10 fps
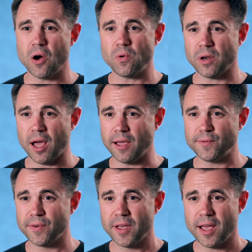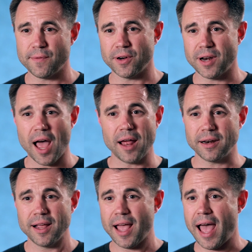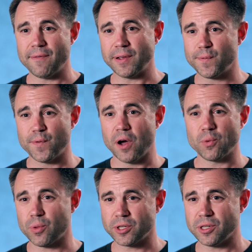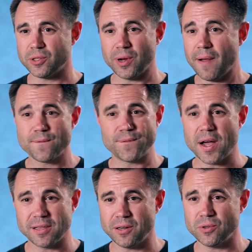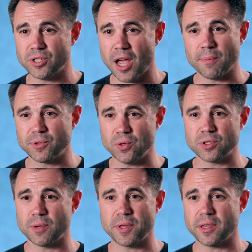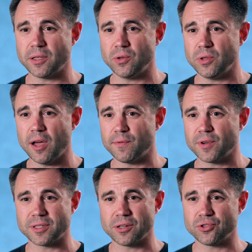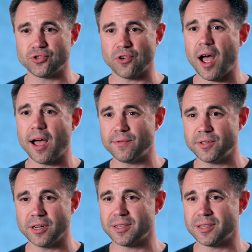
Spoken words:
own life, if you're not having fun with what you're doing, find a new job. Do something that you love, because it'll drive your